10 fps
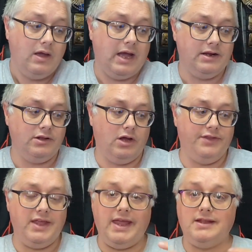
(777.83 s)
and a lot
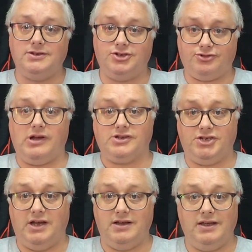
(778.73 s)
of the inner
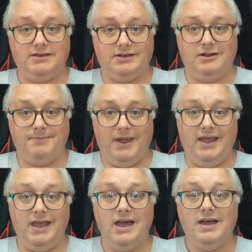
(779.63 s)
structure is going to
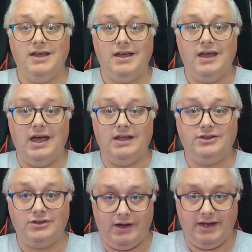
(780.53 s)
be
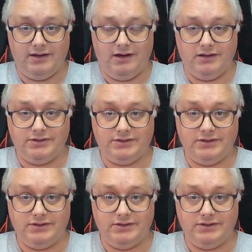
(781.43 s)
die cast.